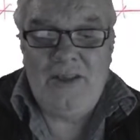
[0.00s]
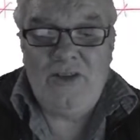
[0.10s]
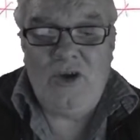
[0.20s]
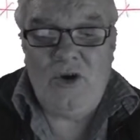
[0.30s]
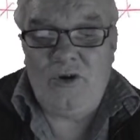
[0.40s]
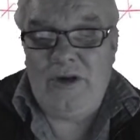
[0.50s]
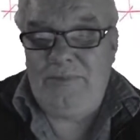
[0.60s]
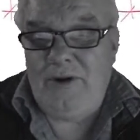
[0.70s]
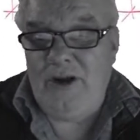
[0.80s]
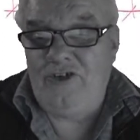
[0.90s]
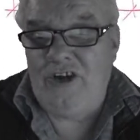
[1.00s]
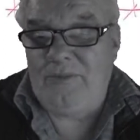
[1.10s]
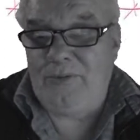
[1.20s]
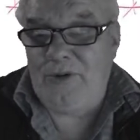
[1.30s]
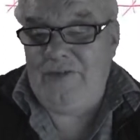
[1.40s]
the concrete
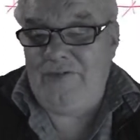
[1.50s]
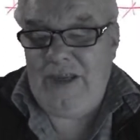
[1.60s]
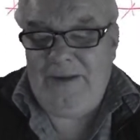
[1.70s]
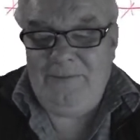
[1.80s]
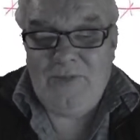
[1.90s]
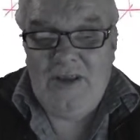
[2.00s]
project briefing.